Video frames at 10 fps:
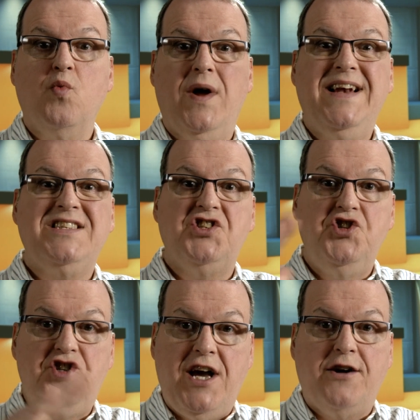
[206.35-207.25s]
When it's
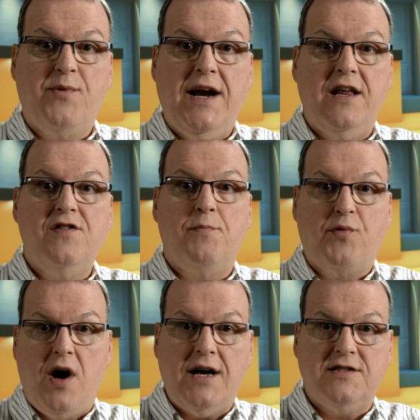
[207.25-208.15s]
generating the
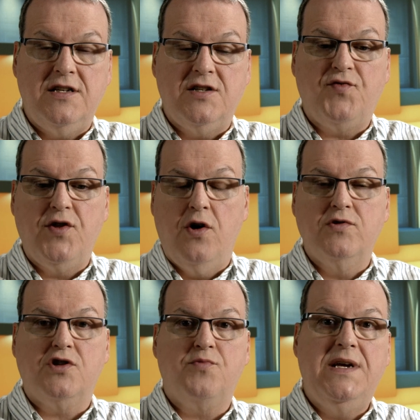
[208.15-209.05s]
proxies for
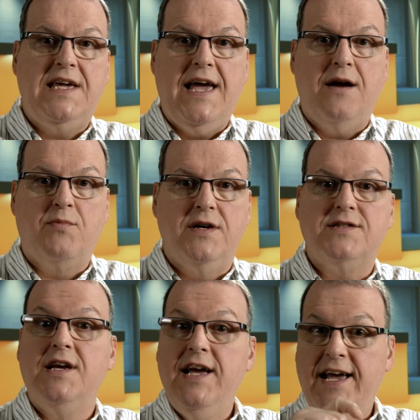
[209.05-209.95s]
those three
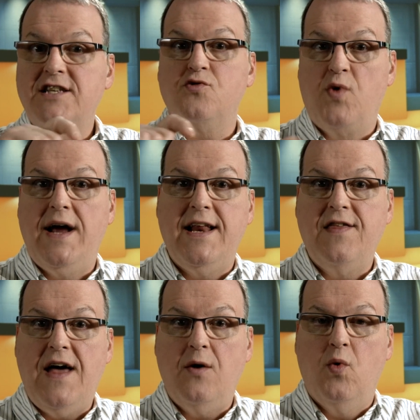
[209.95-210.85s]
cameras, it's
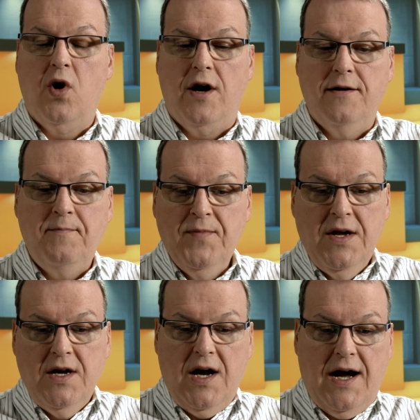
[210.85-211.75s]
writing that word.
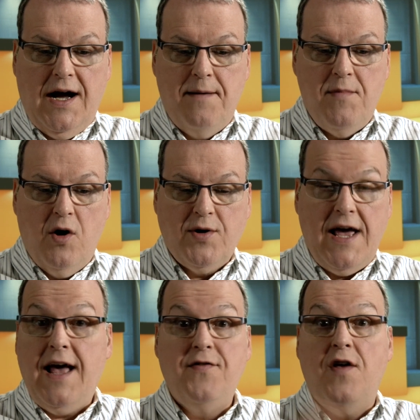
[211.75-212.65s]
Um,
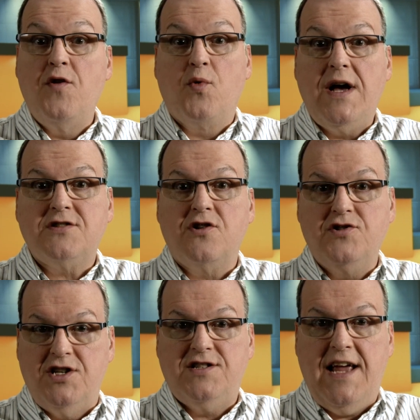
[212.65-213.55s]
okay, and then the rest are
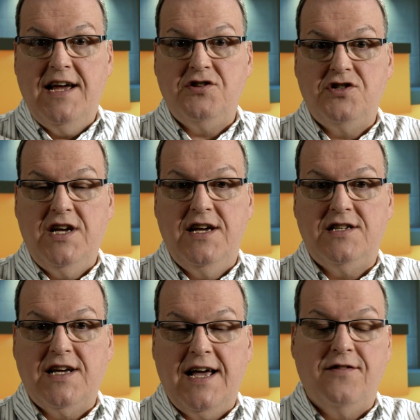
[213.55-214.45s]
just HD
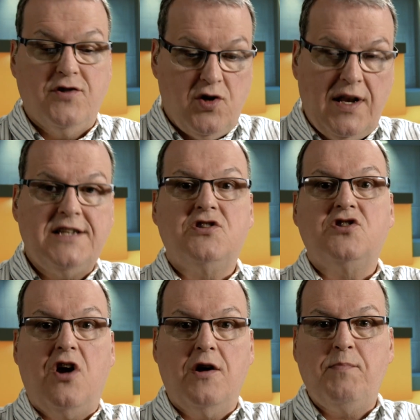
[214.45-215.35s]
together. So let's
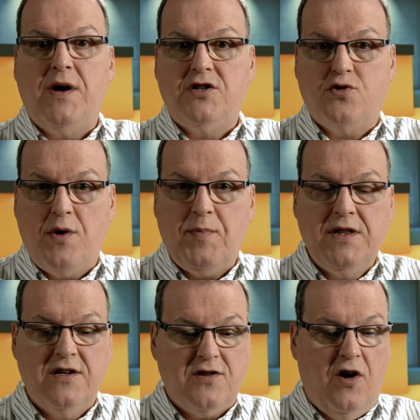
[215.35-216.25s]
start by
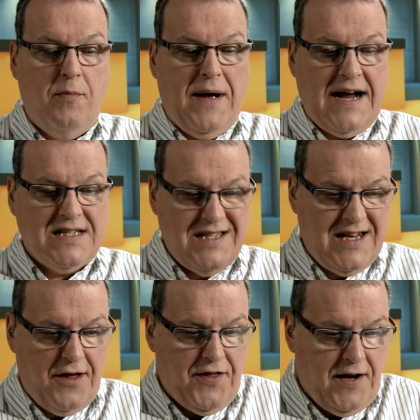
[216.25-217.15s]
stripping this all back to
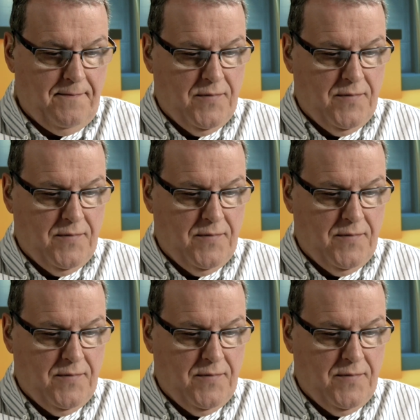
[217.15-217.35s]
nothing.